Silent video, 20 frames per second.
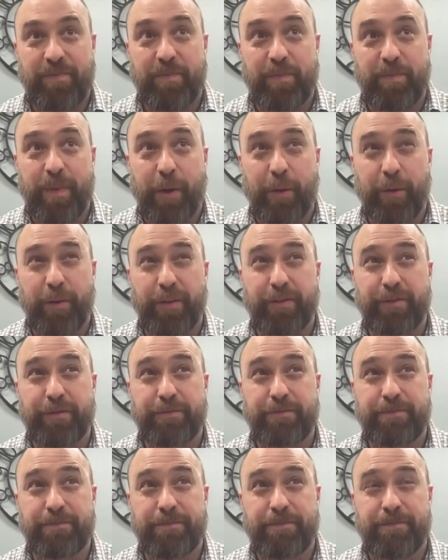about
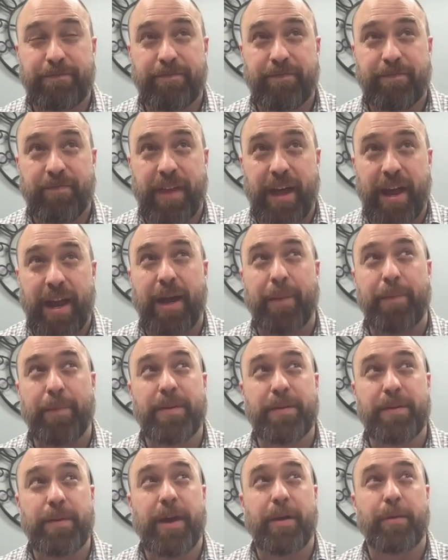that
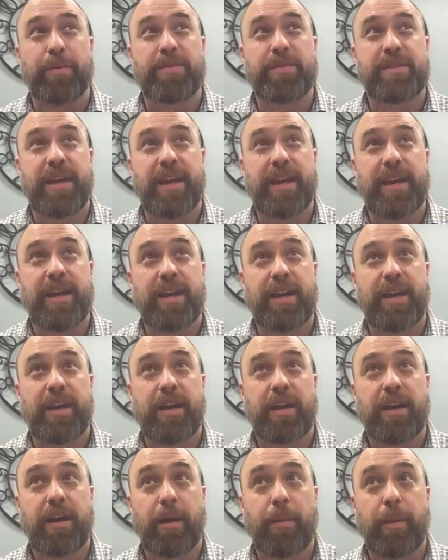happened, I would say,
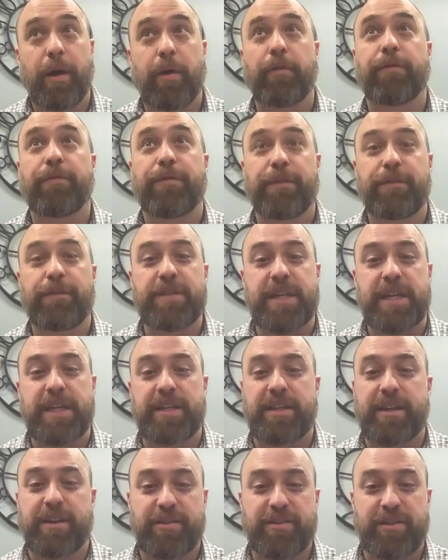about 15
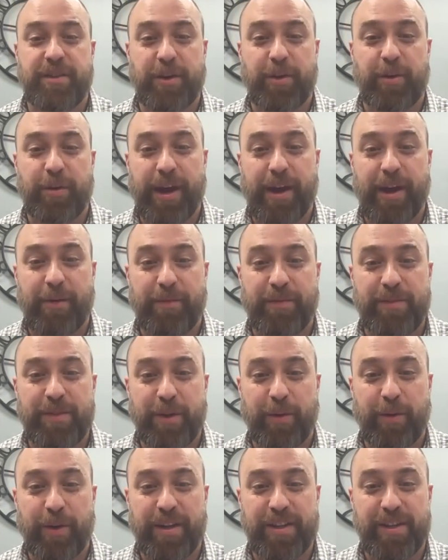years ago now.
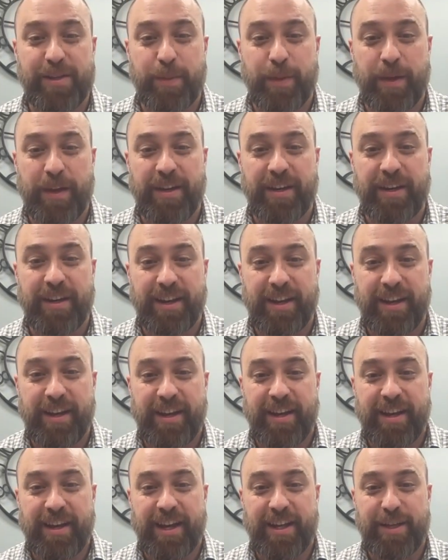So it's been
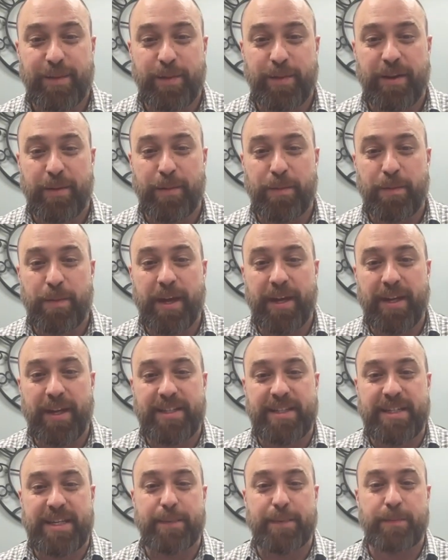a
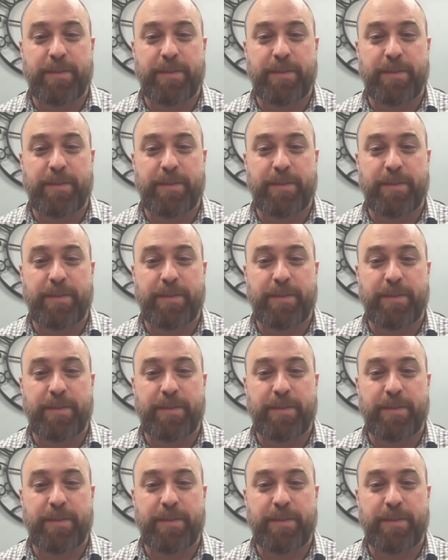big deep